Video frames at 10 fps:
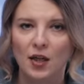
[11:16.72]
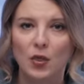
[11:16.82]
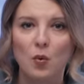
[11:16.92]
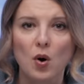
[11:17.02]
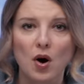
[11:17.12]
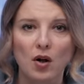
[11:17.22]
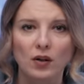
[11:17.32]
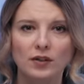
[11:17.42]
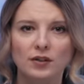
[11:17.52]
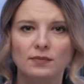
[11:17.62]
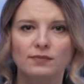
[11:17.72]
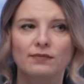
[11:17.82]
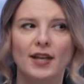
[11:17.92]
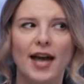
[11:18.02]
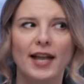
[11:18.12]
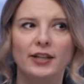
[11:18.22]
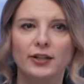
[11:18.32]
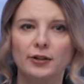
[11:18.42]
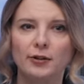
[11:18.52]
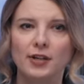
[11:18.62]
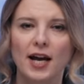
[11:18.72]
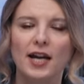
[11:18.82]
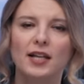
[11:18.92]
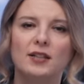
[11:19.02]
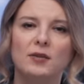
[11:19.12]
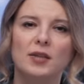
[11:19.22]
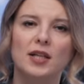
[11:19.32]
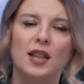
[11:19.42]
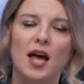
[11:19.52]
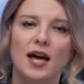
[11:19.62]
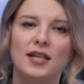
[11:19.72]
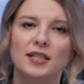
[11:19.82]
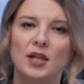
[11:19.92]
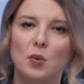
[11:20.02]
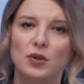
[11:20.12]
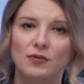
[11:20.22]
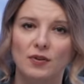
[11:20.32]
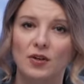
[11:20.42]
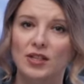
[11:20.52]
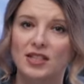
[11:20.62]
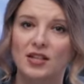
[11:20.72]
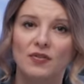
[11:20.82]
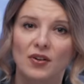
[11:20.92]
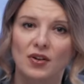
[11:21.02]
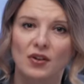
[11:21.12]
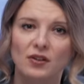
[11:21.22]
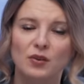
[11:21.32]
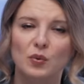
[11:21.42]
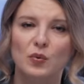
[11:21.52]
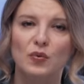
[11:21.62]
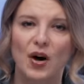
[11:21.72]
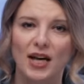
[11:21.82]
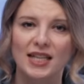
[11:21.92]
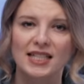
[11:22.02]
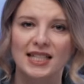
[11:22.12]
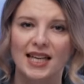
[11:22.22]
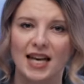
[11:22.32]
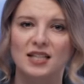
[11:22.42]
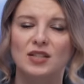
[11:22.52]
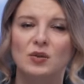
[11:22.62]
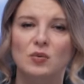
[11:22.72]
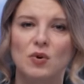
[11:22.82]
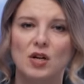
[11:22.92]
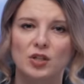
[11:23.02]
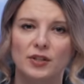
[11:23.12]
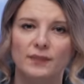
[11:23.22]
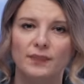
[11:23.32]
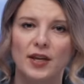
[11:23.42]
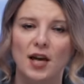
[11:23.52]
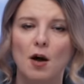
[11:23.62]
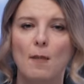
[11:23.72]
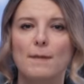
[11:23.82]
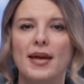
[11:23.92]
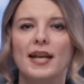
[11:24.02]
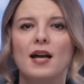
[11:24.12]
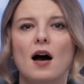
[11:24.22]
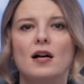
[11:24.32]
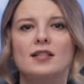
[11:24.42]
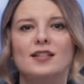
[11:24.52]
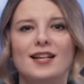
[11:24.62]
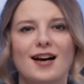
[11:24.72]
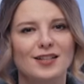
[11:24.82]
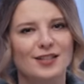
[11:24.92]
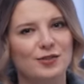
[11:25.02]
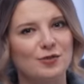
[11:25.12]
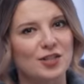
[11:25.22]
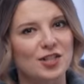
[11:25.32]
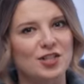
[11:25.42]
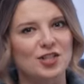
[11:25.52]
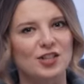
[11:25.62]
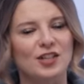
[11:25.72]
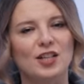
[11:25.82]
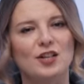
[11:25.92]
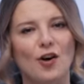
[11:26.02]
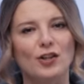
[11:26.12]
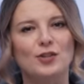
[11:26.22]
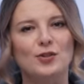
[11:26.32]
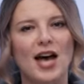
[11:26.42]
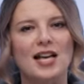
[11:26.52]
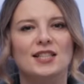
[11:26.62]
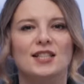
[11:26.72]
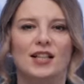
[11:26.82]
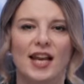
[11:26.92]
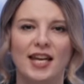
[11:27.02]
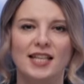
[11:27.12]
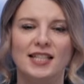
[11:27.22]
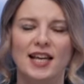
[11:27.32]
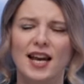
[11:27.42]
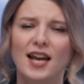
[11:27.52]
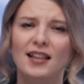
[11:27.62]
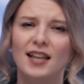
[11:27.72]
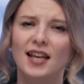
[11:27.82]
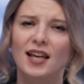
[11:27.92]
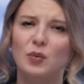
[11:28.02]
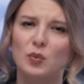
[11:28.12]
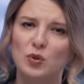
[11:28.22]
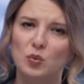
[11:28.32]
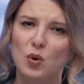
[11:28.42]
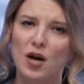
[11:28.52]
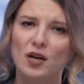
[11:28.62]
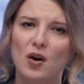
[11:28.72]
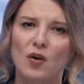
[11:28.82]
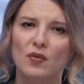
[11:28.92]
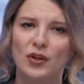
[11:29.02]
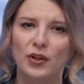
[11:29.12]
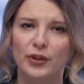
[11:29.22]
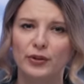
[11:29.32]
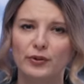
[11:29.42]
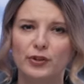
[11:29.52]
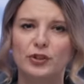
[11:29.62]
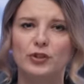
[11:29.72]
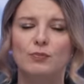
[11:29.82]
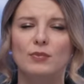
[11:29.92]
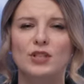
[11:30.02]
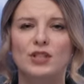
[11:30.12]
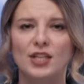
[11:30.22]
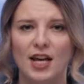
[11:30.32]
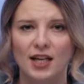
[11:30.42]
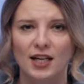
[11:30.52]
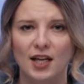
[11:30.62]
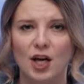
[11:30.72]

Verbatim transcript: The world, and Ukraine realized it was very difficult to fight against Russia. Many asked us traditionally not to escalate, and I think it was one of the hugest mistake